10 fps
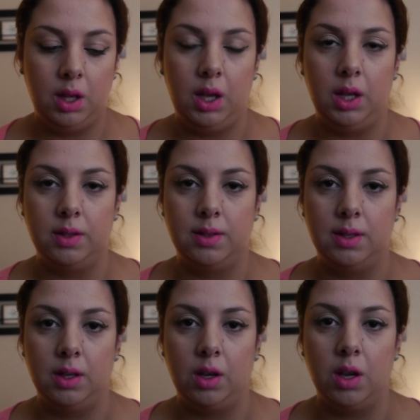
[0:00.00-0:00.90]

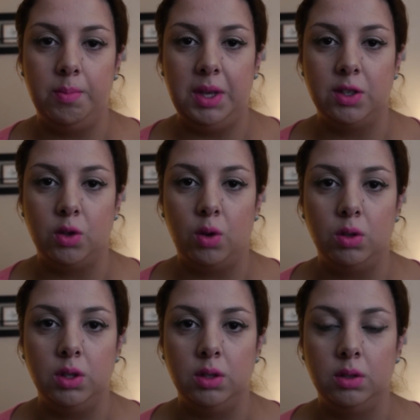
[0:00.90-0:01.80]
It's going to be
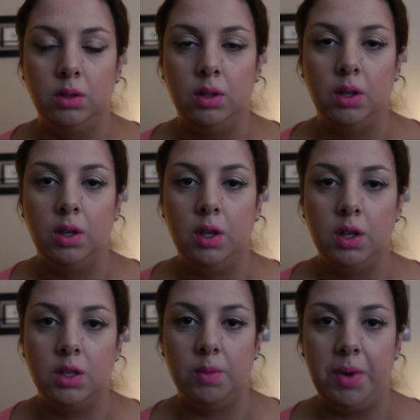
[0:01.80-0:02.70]
sold
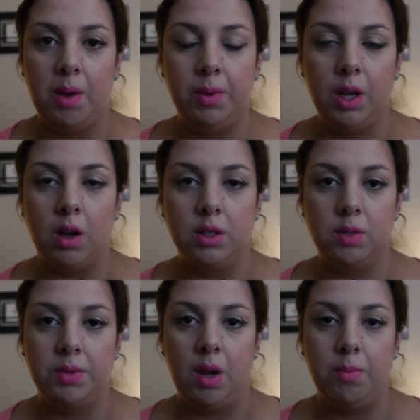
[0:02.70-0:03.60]
to the public on
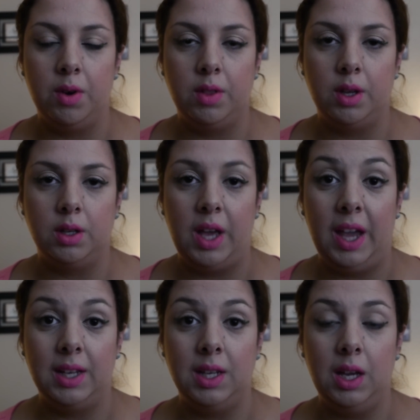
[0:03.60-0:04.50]
September the
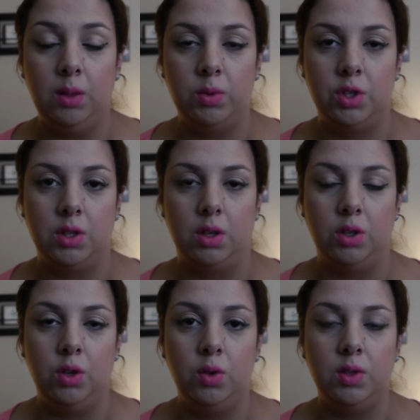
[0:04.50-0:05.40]
18th, which is on
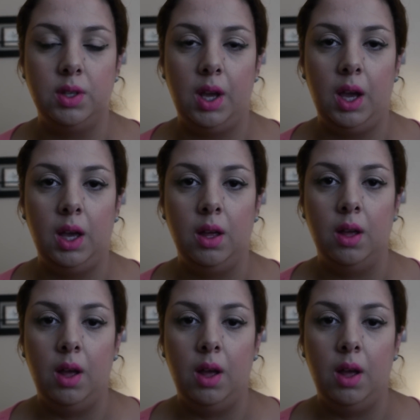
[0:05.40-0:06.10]
Tuesday.